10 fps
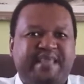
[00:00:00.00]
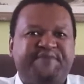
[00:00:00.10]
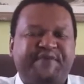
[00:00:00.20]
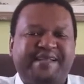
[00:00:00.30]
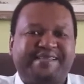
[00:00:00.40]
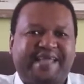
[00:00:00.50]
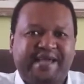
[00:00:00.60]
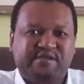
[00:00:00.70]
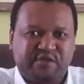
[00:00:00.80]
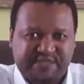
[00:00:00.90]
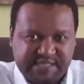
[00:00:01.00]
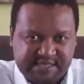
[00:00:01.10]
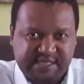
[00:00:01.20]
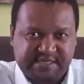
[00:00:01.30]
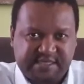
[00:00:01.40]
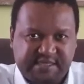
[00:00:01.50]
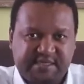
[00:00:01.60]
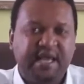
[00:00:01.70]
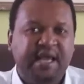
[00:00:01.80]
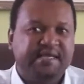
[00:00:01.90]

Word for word: different kinds of diseases.